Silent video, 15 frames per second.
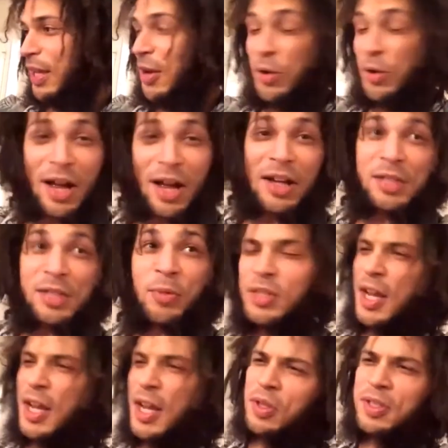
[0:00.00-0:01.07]
it was awesome. It
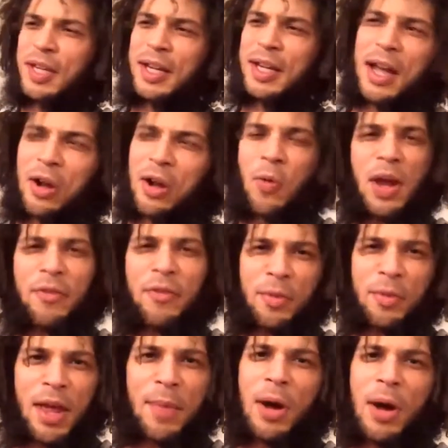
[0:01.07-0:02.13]
was like, once I got away
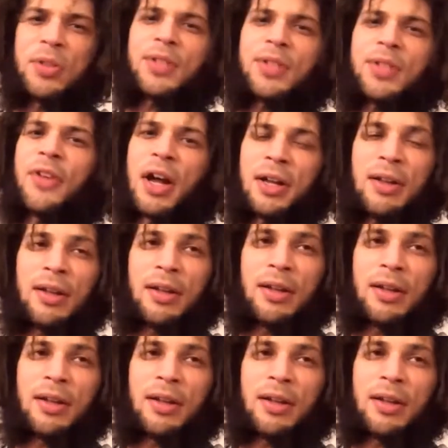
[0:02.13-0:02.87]
from them, I was fine.